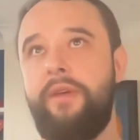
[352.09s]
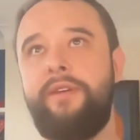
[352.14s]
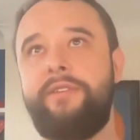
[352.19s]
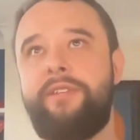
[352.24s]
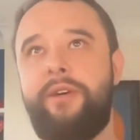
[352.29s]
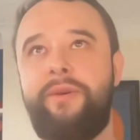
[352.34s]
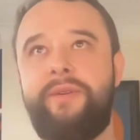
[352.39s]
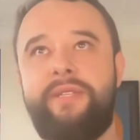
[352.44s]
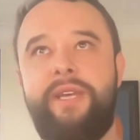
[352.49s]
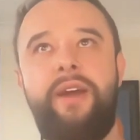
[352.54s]

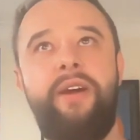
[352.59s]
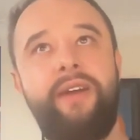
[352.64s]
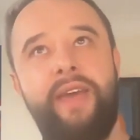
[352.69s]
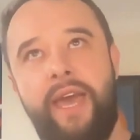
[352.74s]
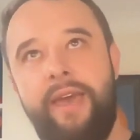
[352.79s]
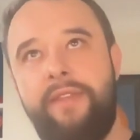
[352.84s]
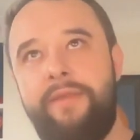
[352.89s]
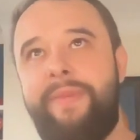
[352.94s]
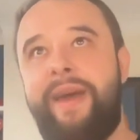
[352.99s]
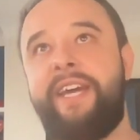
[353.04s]
So I was like,
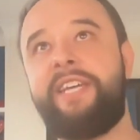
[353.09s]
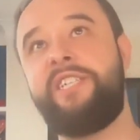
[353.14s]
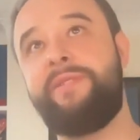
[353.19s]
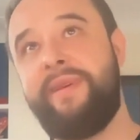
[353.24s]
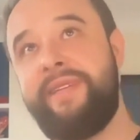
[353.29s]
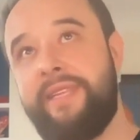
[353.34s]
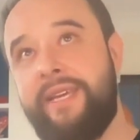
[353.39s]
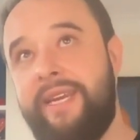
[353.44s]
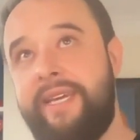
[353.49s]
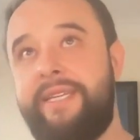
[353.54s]
okay, the package has
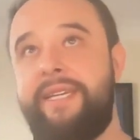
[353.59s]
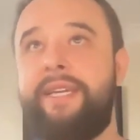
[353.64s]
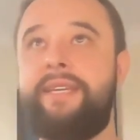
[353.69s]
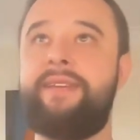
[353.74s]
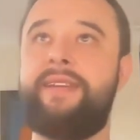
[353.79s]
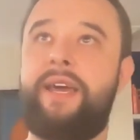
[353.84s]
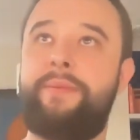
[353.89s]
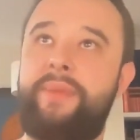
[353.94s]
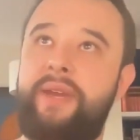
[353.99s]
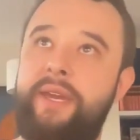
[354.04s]
been deleted.
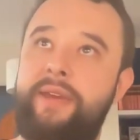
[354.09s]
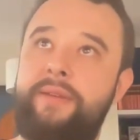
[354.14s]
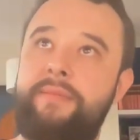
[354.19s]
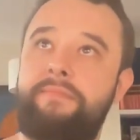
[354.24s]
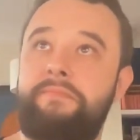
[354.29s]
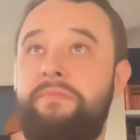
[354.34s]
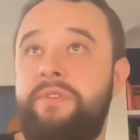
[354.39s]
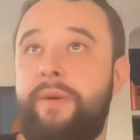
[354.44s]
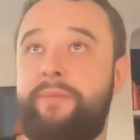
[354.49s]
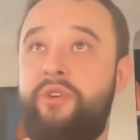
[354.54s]
Let me
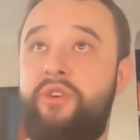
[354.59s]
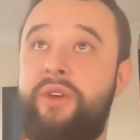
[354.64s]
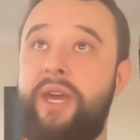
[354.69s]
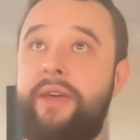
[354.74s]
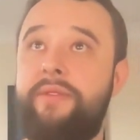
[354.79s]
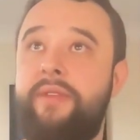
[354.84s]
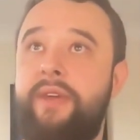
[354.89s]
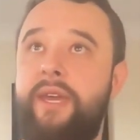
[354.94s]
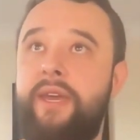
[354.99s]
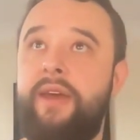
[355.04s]

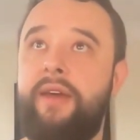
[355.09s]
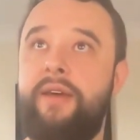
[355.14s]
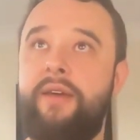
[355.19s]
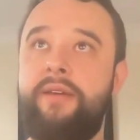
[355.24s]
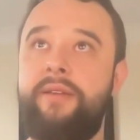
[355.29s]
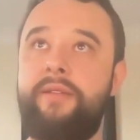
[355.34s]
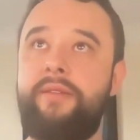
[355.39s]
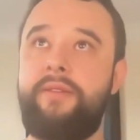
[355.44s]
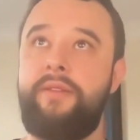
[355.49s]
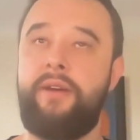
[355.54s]
wget the
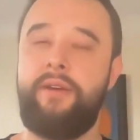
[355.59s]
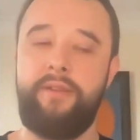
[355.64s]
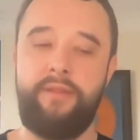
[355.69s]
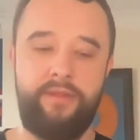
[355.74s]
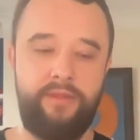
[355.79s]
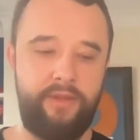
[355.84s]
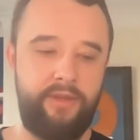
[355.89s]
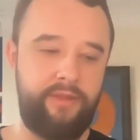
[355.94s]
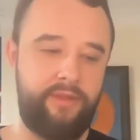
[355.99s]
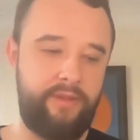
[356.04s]

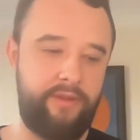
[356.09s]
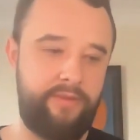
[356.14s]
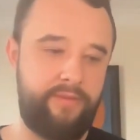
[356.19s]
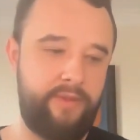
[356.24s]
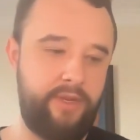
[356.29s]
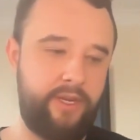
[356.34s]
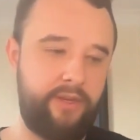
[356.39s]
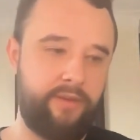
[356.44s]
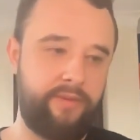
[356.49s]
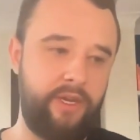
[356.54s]

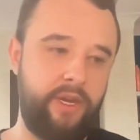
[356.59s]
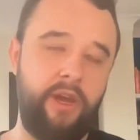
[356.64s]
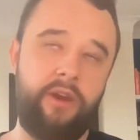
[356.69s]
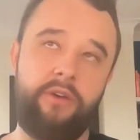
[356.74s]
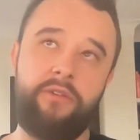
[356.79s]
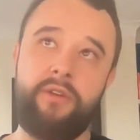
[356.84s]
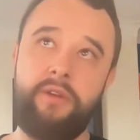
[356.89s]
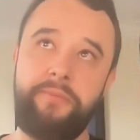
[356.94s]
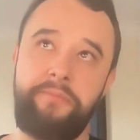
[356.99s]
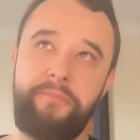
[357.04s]

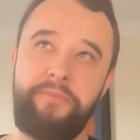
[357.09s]
code.